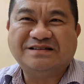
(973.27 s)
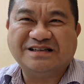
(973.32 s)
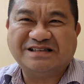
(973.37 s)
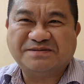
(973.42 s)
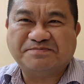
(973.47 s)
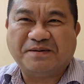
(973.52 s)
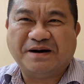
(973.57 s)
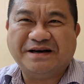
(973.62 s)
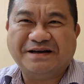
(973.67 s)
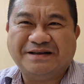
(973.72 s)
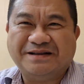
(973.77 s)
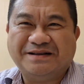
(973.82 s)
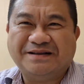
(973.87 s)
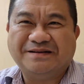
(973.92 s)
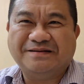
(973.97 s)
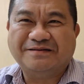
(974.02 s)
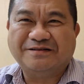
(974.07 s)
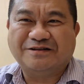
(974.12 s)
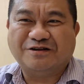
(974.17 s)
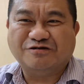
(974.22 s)
Despite
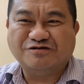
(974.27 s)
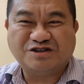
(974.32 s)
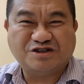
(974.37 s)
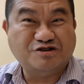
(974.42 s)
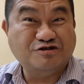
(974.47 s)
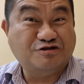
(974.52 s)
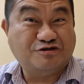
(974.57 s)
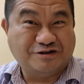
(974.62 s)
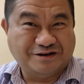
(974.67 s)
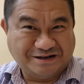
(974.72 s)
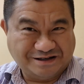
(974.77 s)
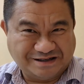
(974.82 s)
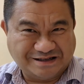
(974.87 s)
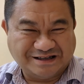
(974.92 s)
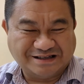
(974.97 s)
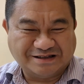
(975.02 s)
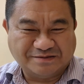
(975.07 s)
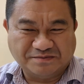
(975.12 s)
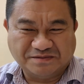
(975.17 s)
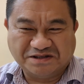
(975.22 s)
those two
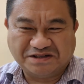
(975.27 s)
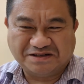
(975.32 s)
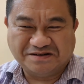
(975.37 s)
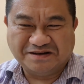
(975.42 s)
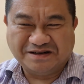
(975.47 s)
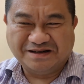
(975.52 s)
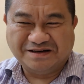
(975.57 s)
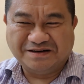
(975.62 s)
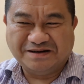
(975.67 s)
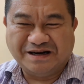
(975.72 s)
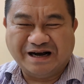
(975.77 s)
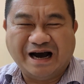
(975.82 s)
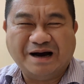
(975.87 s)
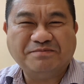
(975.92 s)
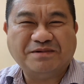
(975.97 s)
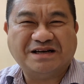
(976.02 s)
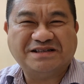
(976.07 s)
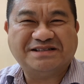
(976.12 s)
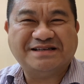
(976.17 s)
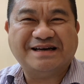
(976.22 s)
criticisms,
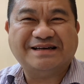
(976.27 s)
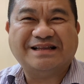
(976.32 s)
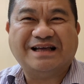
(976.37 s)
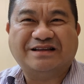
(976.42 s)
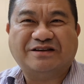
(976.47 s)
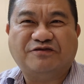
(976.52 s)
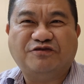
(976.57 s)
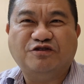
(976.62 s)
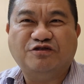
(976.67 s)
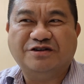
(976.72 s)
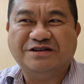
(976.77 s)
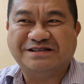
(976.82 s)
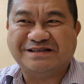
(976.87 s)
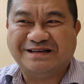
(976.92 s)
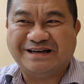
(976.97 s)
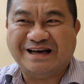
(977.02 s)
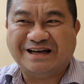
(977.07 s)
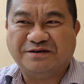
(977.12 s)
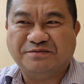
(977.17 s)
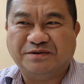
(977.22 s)
I'm not saying that food is
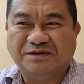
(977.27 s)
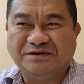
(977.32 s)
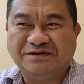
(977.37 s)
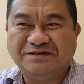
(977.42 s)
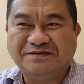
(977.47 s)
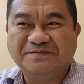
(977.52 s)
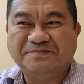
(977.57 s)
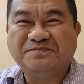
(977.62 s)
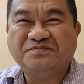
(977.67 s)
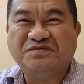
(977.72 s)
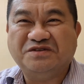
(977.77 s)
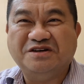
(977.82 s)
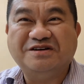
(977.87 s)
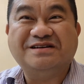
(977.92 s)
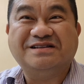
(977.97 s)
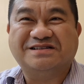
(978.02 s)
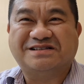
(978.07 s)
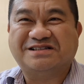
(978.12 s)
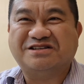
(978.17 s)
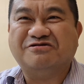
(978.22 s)
inedible. You
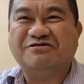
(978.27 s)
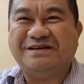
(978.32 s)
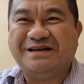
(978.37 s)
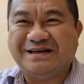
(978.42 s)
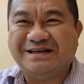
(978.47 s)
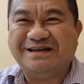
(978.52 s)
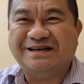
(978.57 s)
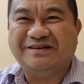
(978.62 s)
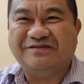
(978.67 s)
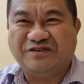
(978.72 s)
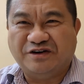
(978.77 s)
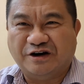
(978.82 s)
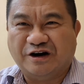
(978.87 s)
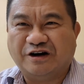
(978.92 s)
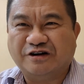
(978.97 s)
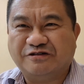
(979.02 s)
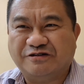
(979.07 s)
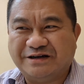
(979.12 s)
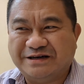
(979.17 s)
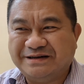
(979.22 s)
can still eat it if you're
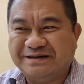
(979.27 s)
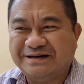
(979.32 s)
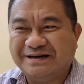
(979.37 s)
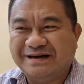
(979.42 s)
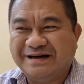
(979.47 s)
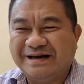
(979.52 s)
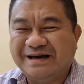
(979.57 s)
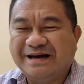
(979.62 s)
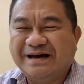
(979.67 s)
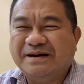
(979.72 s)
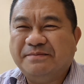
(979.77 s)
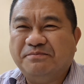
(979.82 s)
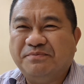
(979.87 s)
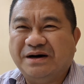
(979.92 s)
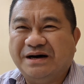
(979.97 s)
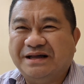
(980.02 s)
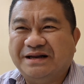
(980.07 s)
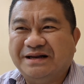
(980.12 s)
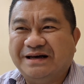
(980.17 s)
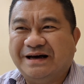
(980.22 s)
hungry,
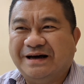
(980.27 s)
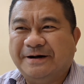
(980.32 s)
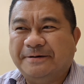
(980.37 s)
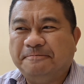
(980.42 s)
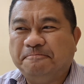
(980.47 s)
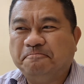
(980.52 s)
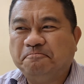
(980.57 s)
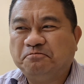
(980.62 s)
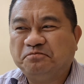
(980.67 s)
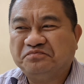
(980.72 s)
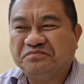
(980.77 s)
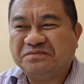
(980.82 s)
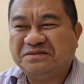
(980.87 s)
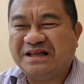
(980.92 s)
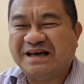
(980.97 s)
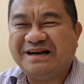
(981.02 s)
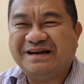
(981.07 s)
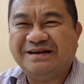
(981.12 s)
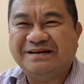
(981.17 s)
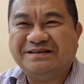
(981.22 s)
but
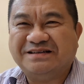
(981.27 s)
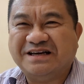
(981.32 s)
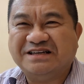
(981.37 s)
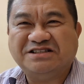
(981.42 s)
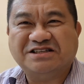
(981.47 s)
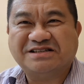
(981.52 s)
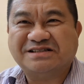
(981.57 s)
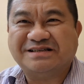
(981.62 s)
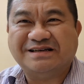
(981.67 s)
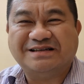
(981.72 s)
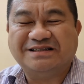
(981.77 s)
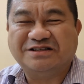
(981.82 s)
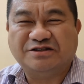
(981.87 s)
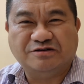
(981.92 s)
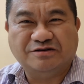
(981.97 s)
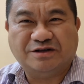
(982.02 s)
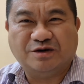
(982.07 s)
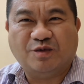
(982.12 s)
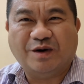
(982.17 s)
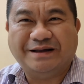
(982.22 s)
they just didn't
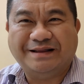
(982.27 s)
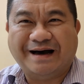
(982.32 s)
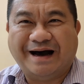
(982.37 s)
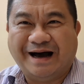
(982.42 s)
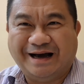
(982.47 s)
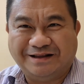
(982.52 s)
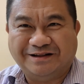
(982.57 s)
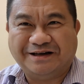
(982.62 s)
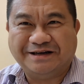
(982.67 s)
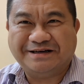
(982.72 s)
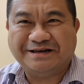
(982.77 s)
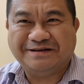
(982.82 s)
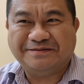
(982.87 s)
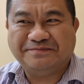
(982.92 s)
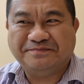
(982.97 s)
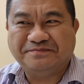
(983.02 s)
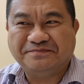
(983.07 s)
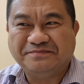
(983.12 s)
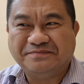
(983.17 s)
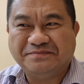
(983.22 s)
do it the way that I like it.
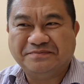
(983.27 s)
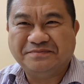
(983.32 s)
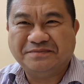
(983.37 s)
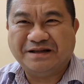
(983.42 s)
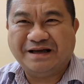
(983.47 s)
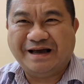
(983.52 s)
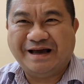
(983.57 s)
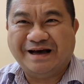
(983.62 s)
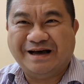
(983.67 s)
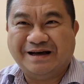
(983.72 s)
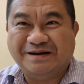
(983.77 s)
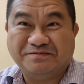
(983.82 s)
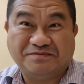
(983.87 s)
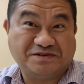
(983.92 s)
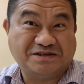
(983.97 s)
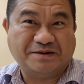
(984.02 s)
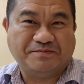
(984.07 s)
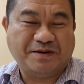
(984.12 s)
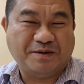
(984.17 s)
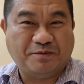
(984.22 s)

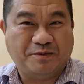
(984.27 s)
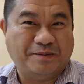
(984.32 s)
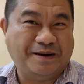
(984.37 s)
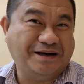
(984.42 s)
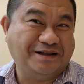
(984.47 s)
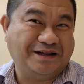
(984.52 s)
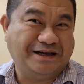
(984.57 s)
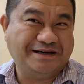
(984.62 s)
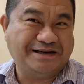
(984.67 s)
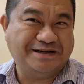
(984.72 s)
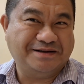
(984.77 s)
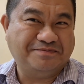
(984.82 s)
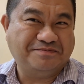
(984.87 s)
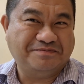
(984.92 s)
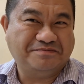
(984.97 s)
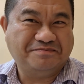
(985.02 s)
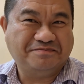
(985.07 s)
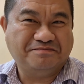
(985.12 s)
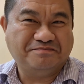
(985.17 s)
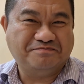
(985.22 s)
Some people might like it,
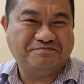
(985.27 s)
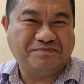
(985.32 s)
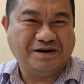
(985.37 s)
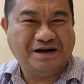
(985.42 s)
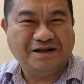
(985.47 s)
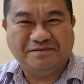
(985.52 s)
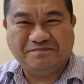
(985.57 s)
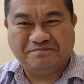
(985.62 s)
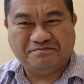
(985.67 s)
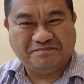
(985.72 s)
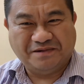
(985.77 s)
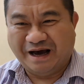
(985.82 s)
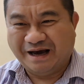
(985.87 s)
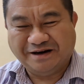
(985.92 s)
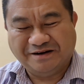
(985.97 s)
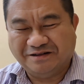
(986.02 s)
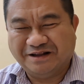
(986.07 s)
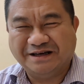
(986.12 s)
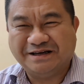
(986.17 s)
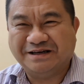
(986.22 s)
but I
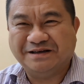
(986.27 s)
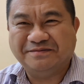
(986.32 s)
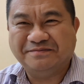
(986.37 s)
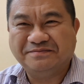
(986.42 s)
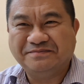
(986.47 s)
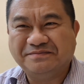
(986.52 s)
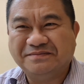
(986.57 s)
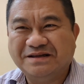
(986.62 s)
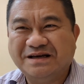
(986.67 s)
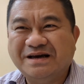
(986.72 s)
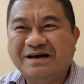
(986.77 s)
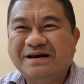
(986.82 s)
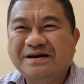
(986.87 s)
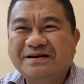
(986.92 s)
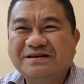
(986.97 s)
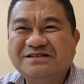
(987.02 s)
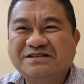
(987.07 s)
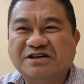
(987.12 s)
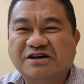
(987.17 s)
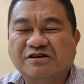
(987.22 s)
don't like it.
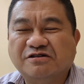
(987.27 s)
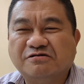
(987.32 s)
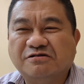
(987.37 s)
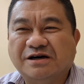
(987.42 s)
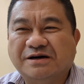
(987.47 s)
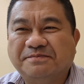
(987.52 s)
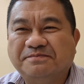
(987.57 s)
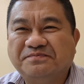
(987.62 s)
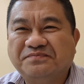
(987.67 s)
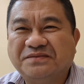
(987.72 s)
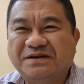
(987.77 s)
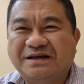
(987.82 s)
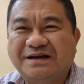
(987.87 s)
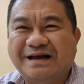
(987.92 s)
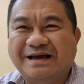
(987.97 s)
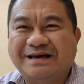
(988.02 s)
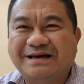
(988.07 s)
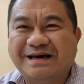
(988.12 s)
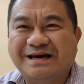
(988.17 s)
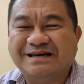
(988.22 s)
So in
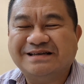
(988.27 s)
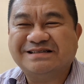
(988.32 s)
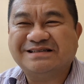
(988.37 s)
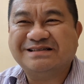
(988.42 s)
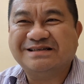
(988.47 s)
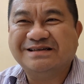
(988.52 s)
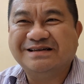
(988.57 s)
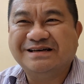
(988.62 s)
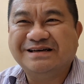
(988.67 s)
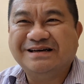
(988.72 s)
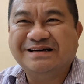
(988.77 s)
any case,